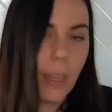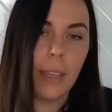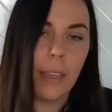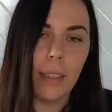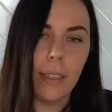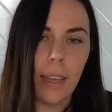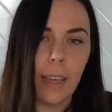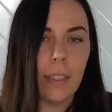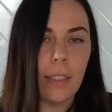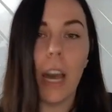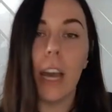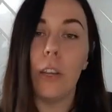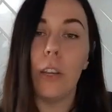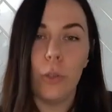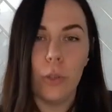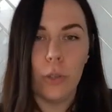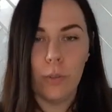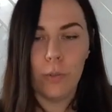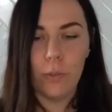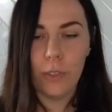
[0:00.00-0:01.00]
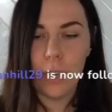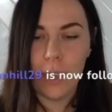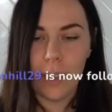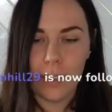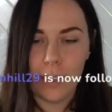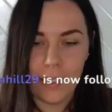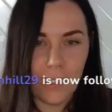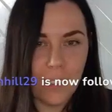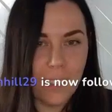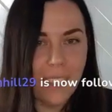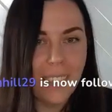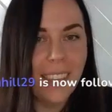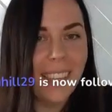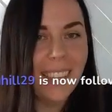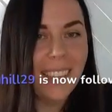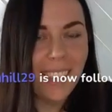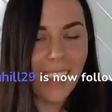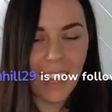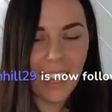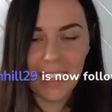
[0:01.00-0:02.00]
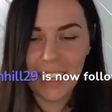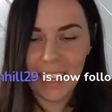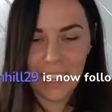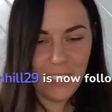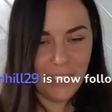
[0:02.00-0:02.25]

Yes, I should have checked. Again,